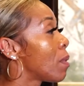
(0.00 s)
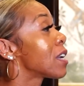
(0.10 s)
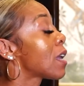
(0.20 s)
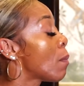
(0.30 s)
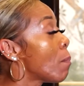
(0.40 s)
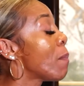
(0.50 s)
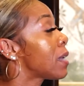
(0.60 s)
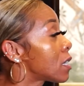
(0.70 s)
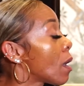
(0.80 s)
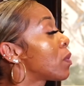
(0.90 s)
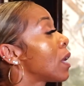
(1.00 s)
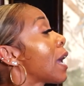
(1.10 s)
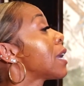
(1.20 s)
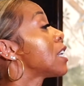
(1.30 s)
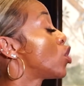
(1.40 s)
because I'm gonna make something
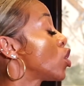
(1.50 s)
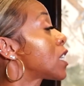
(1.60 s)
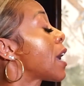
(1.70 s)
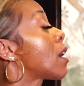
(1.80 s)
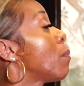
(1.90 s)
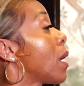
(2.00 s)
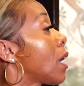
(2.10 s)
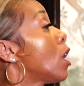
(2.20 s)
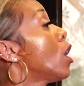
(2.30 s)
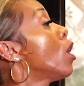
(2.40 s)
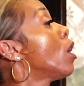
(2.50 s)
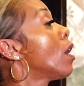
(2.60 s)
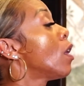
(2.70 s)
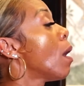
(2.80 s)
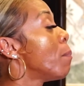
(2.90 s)
like it's just like a man.
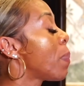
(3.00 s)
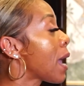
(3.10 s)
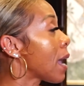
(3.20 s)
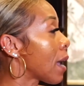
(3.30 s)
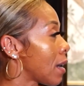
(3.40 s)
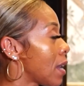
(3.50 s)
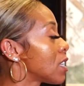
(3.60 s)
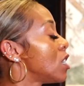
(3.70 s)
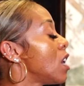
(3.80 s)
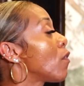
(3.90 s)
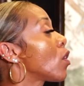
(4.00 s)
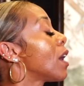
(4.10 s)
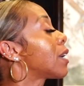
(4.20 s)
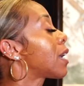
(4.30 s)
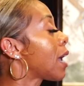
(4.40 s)
A man is never
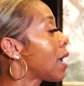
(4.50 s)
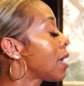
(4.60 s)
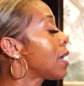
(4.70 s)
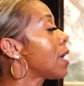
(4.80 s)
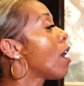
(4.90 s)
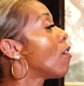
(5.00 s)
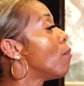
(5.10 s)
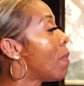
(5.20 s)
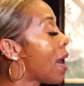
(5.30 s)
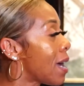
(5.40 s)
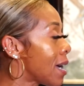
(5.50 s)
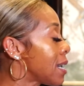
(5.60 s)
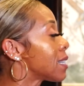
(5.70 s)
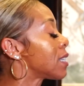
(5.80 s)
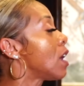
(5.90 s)
a king of
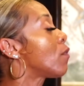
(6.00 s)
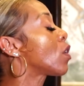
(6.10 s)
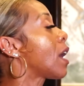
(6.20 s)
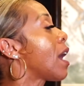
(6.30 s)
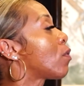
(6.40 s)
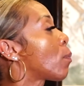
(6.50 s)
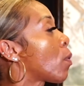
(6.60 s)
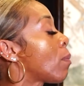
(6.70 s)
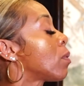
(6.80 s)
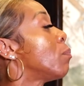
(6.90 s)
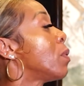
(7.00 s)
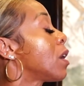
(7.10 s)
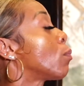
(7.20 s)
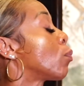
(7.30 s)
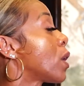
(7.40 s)
mine is never going to have a problem
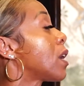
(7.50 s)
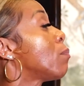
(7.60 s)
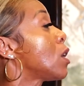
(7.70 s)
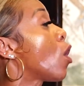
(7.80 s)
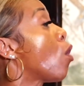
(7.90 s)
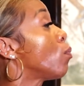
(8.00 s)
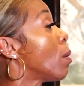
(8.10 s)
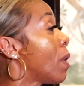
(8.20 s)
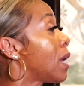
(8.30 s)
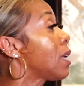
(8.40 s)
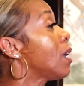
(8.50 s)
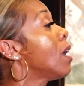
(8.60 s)
bringing me home the money